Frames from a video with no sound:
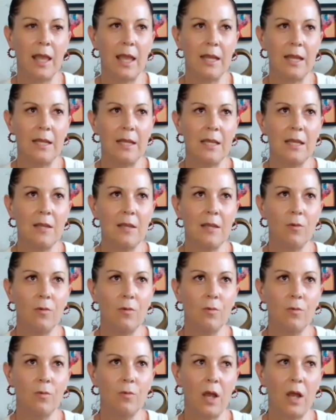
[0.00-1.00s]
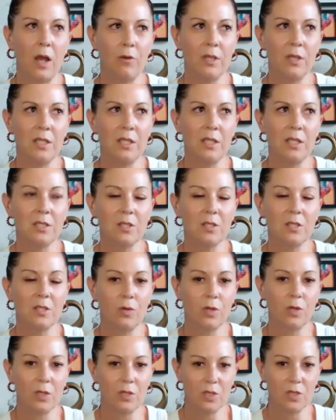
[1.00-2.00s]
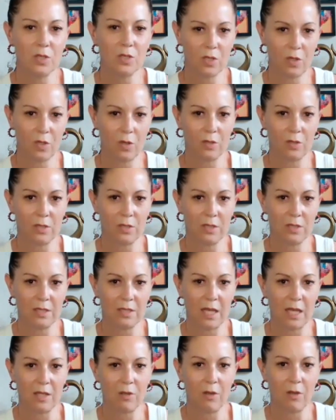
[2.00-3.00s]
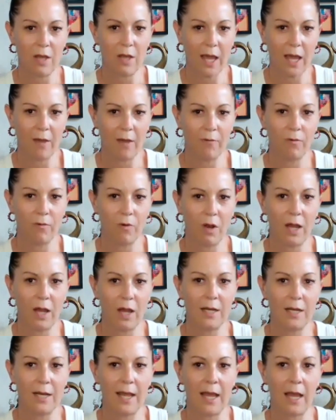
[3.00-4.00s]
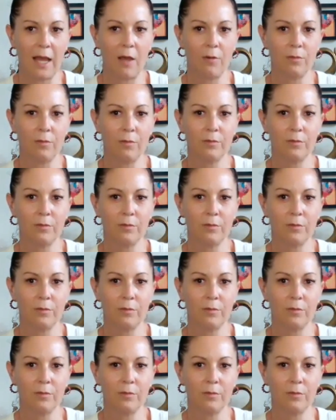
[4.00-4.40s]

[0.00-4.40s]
any worries or concerns that you have right now.